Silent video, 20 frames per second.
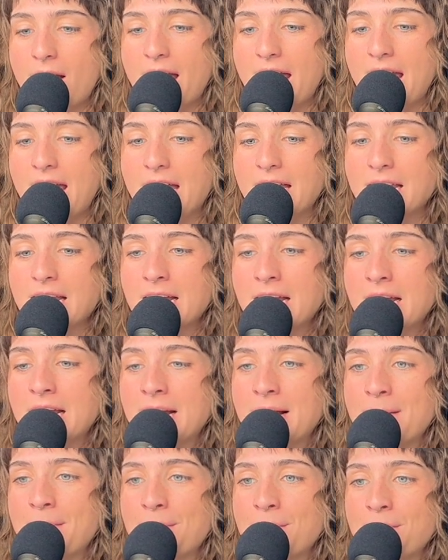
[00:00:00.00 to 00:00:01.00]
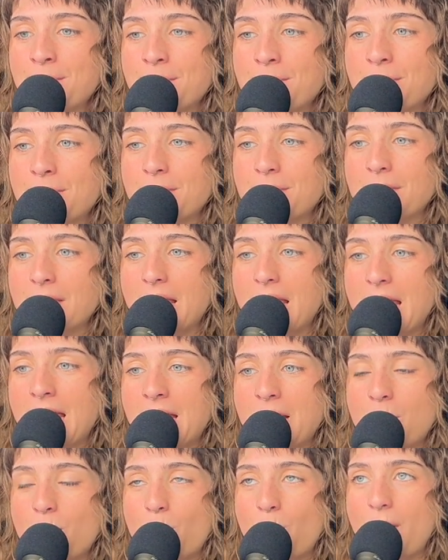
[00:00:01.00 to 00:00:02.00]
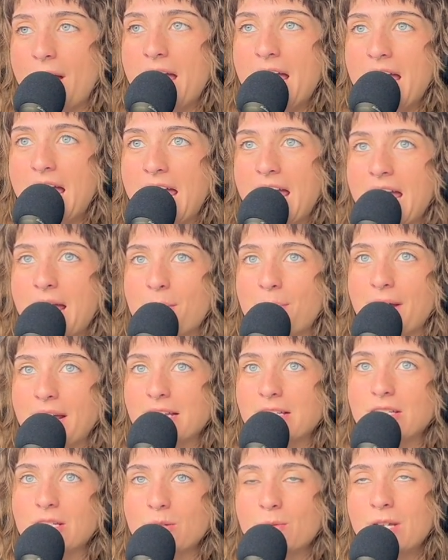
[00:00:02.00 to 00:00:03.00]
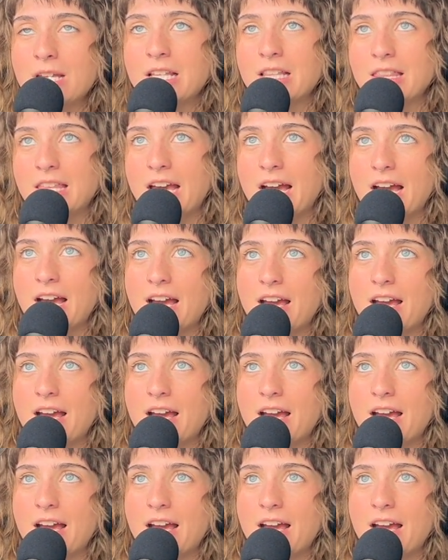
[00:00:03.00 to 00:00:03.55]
And in a way, by doing that,